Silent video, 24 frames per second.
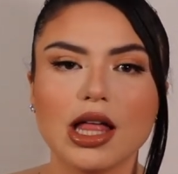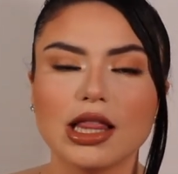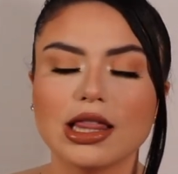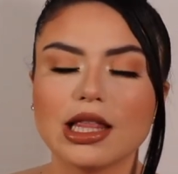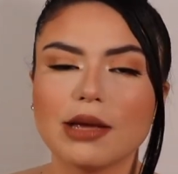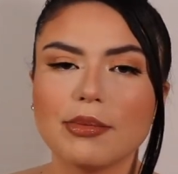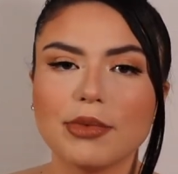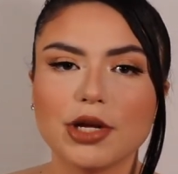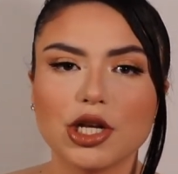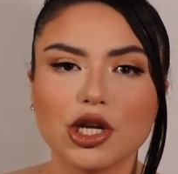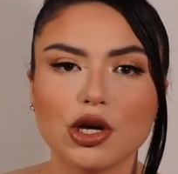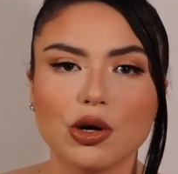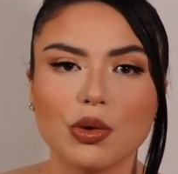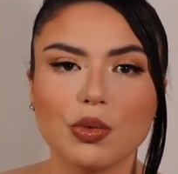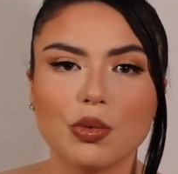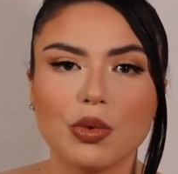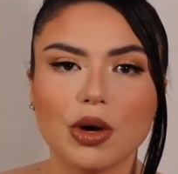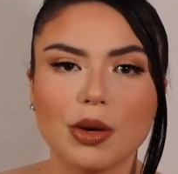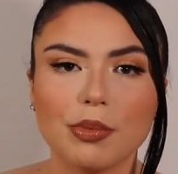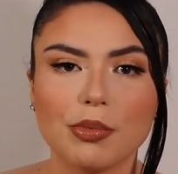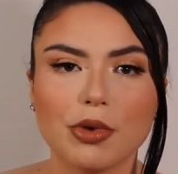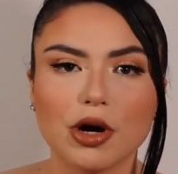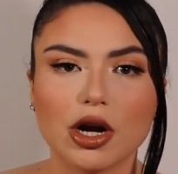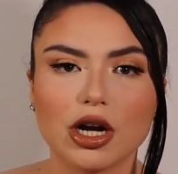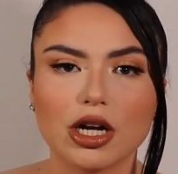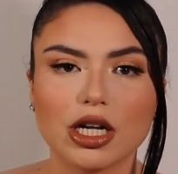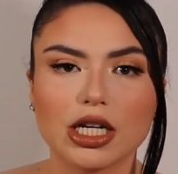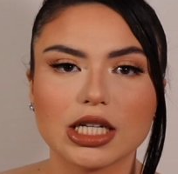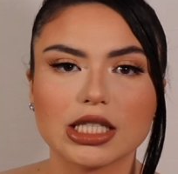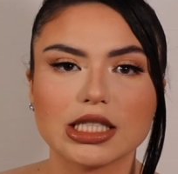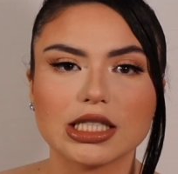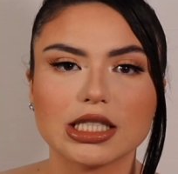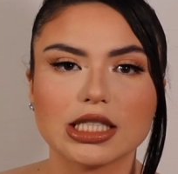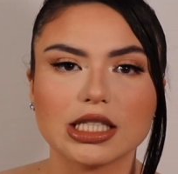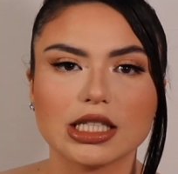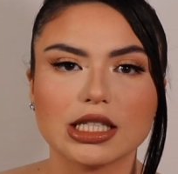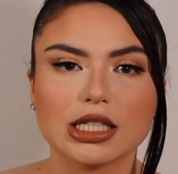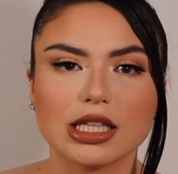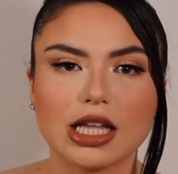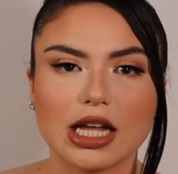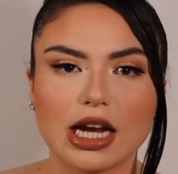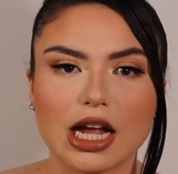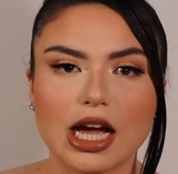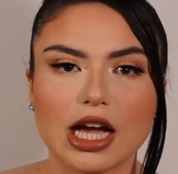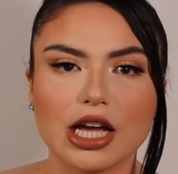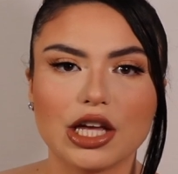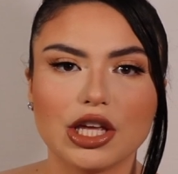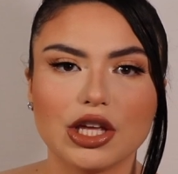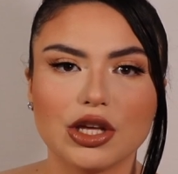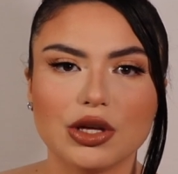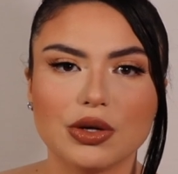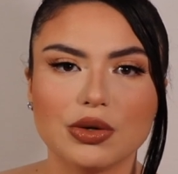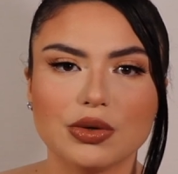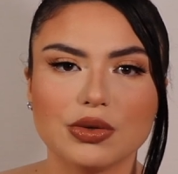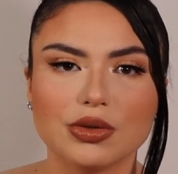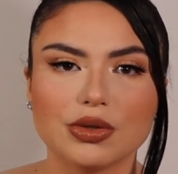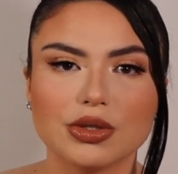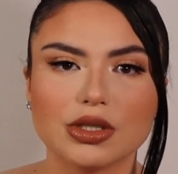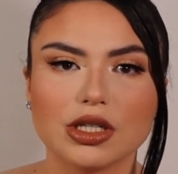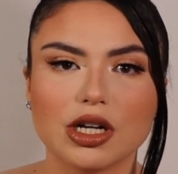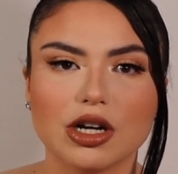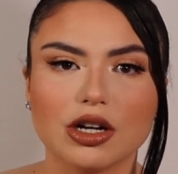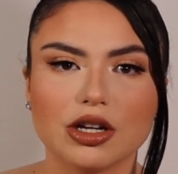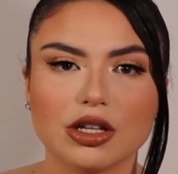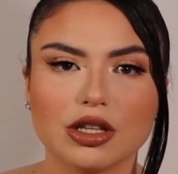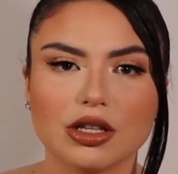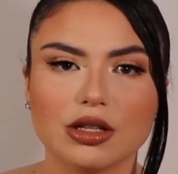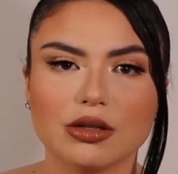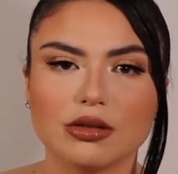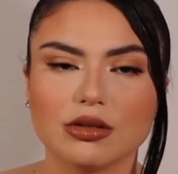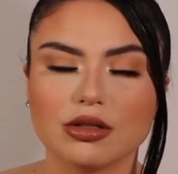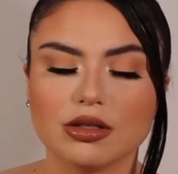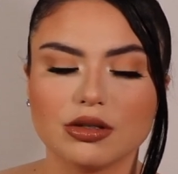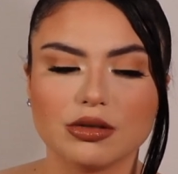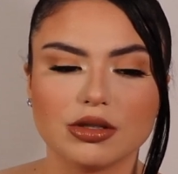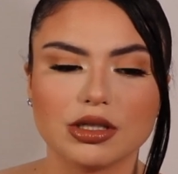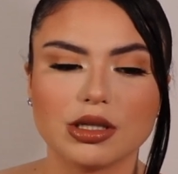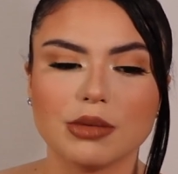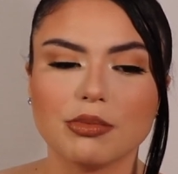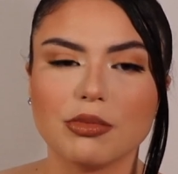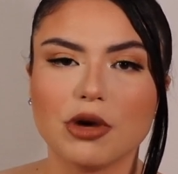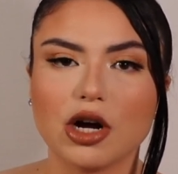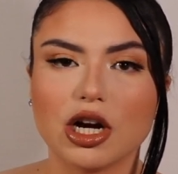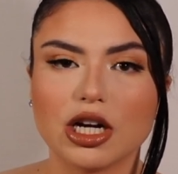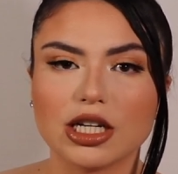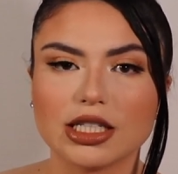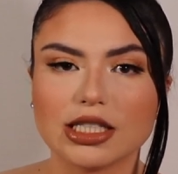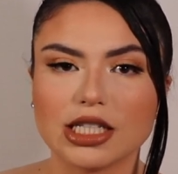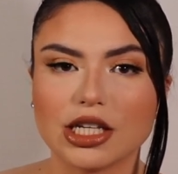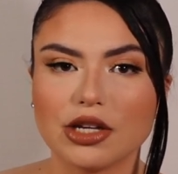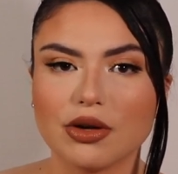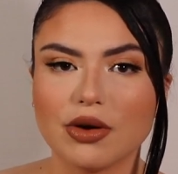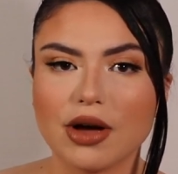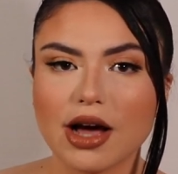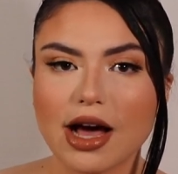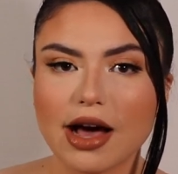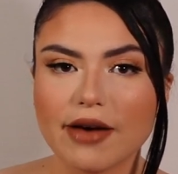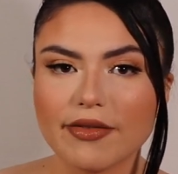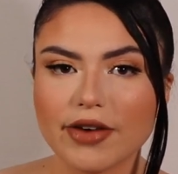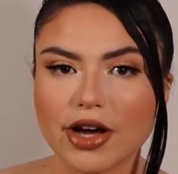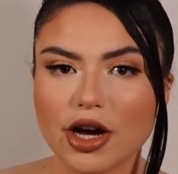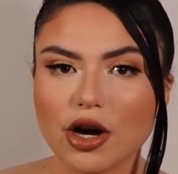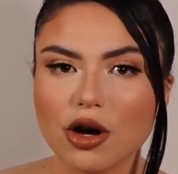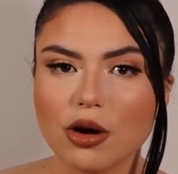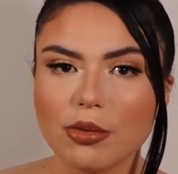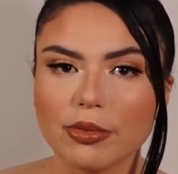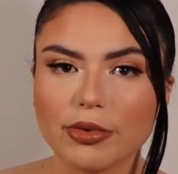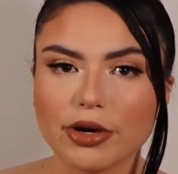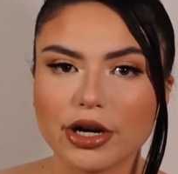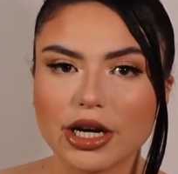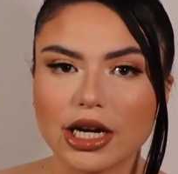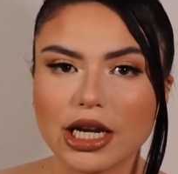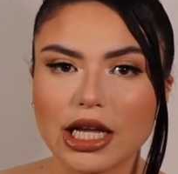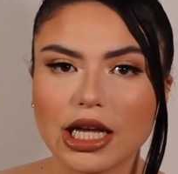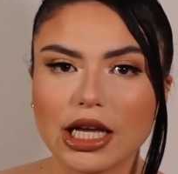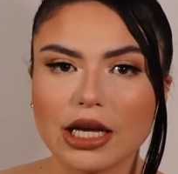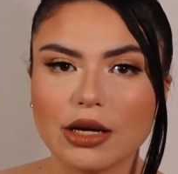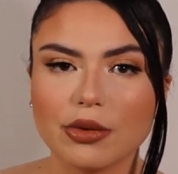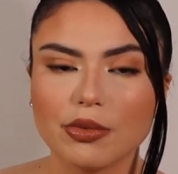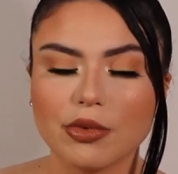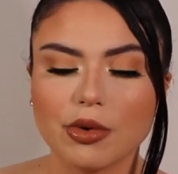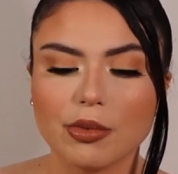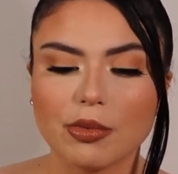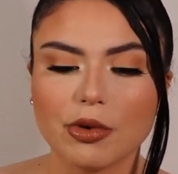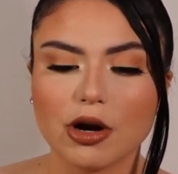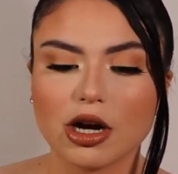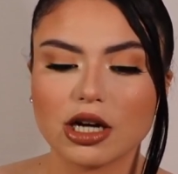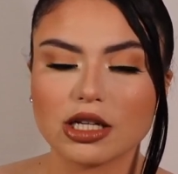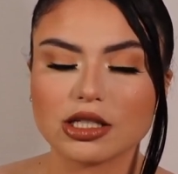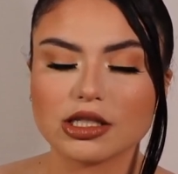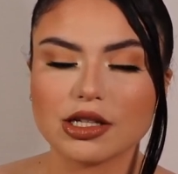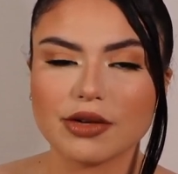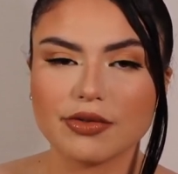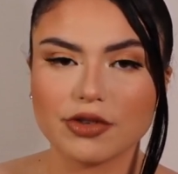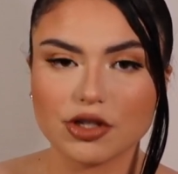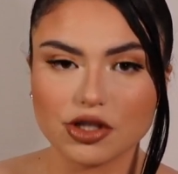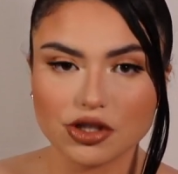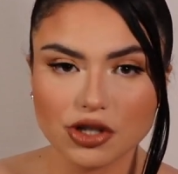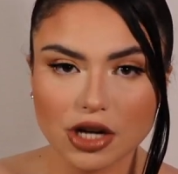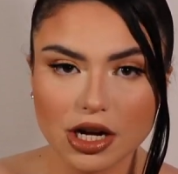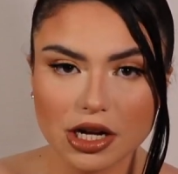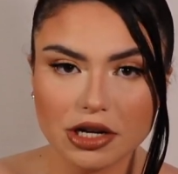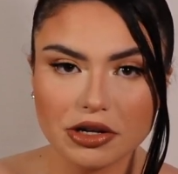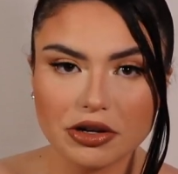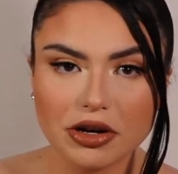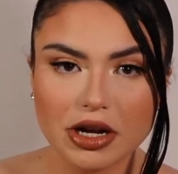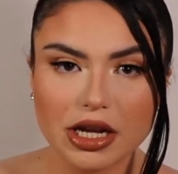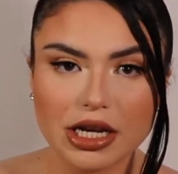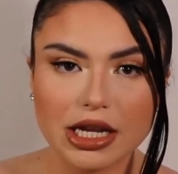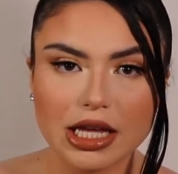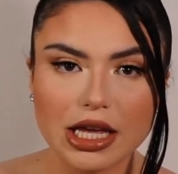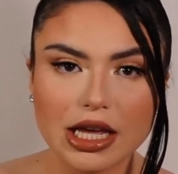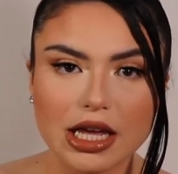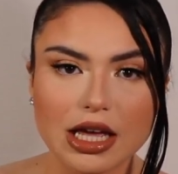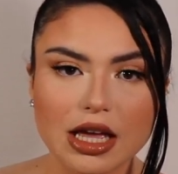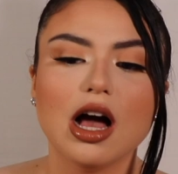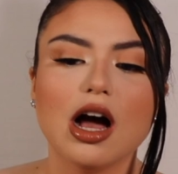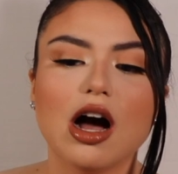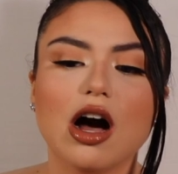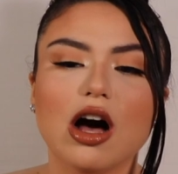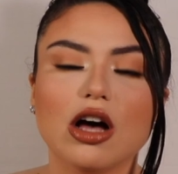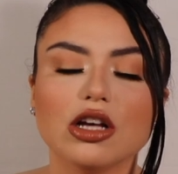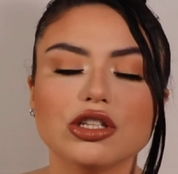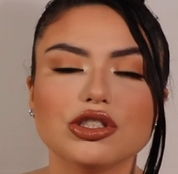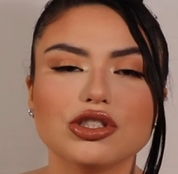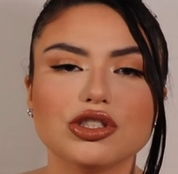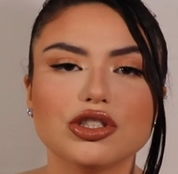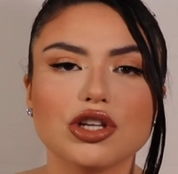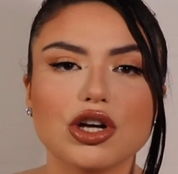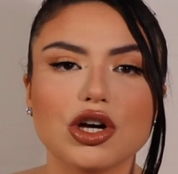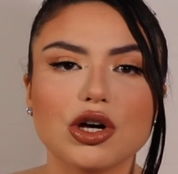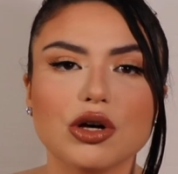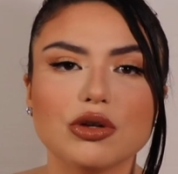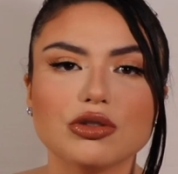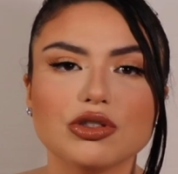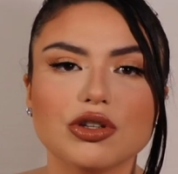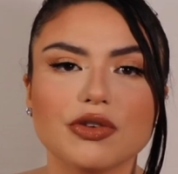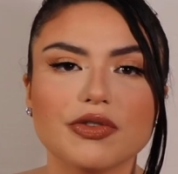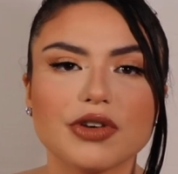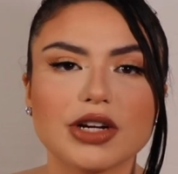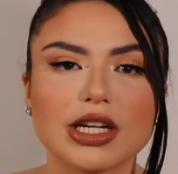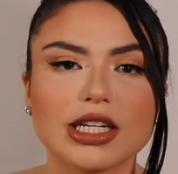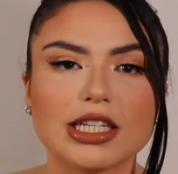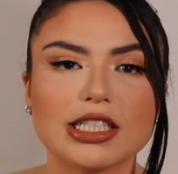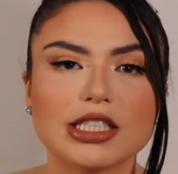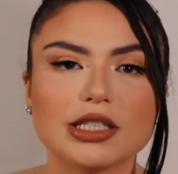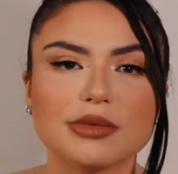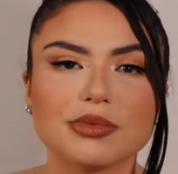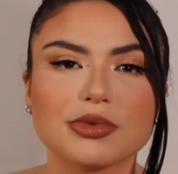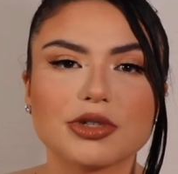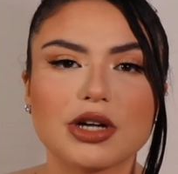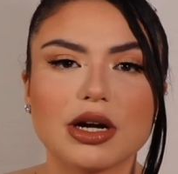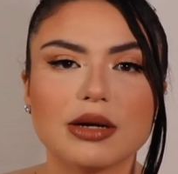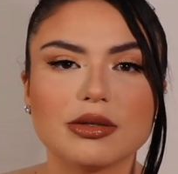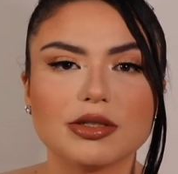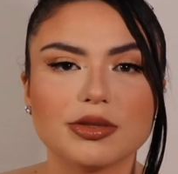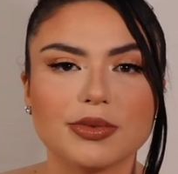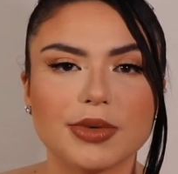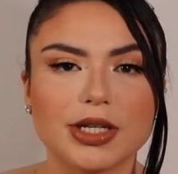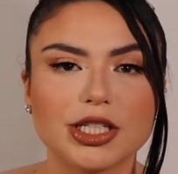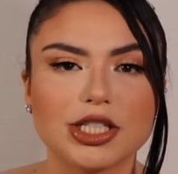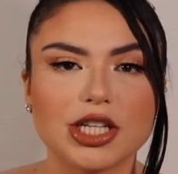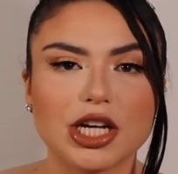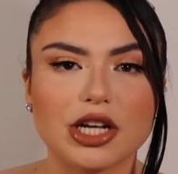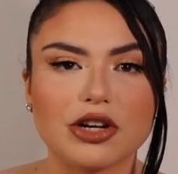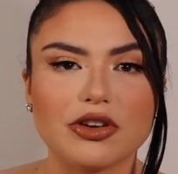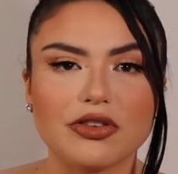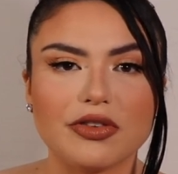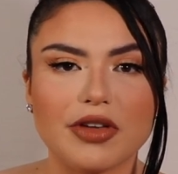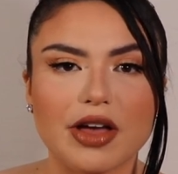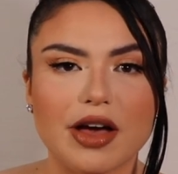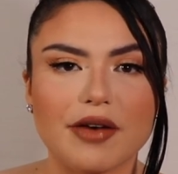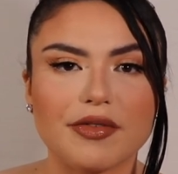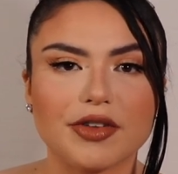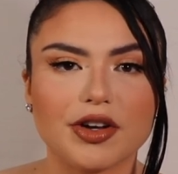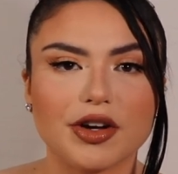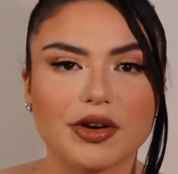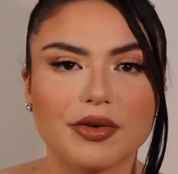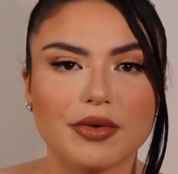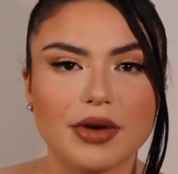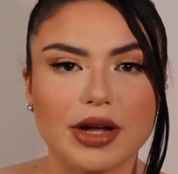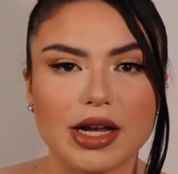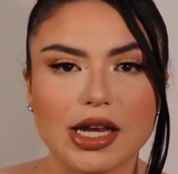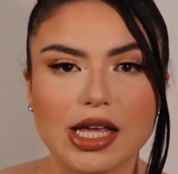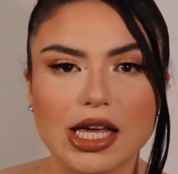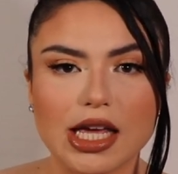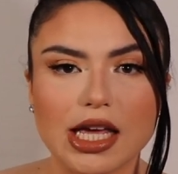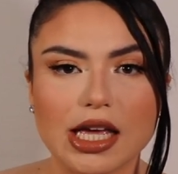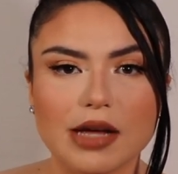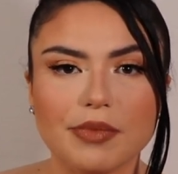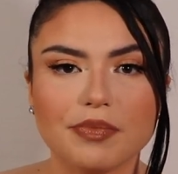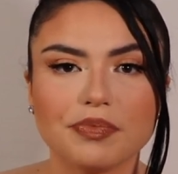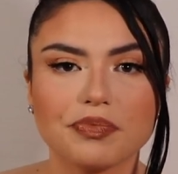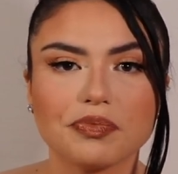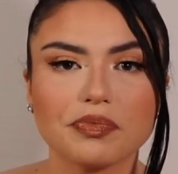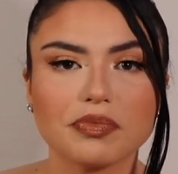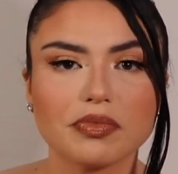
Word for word: Let me know what products that I use are some products that you have at home already. What products have you tried already? Also, don't forget to subscribe to my channel if you haven't already.